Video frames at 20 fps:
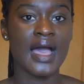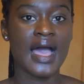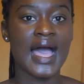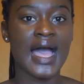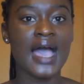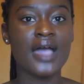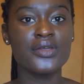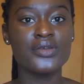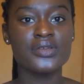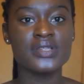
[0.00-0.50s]

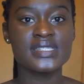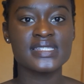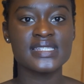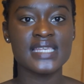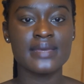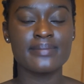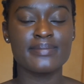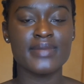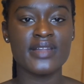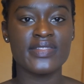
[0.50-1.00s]
How you'd
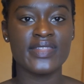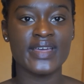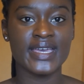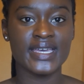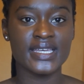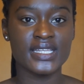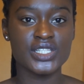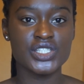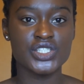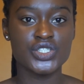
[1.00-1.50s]
say mother
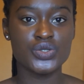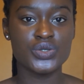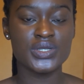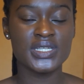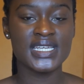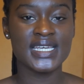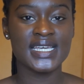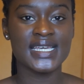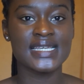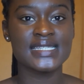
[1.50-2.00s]
in
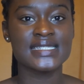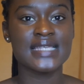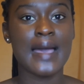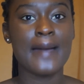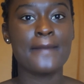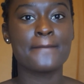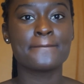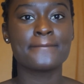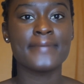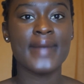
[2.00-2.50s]
tree is
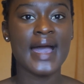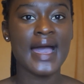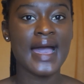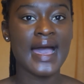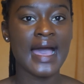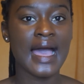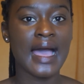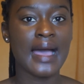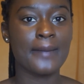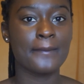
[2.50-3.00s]

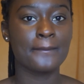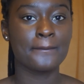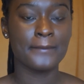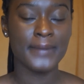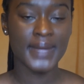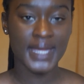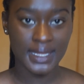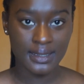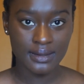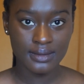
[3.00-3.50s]

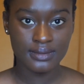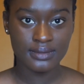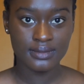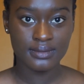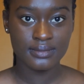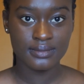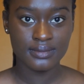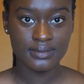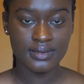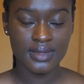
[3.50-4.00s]
mami,
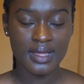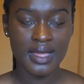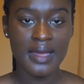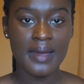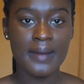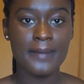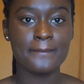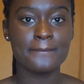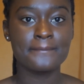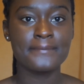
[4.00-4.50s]

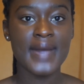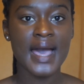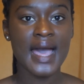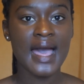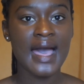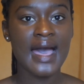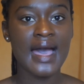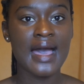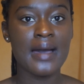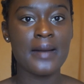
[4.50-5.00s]

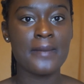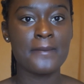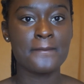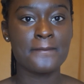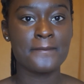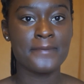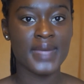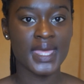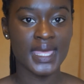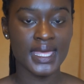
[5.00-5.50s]

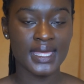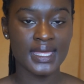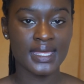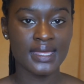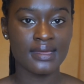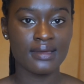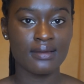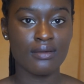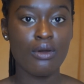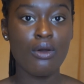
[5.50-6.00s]
mami,
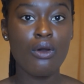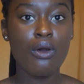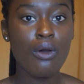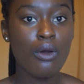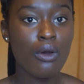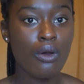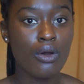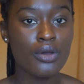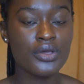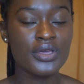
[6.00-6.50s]

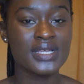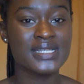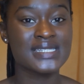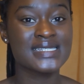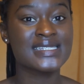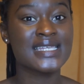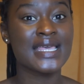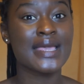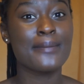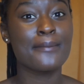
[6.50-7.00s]
or you can
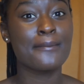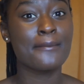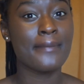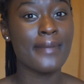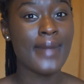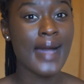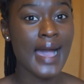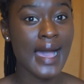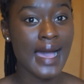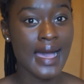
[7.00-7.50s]
say
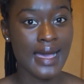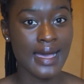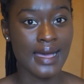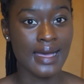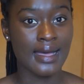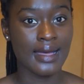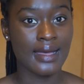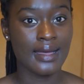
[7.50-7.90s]
ma.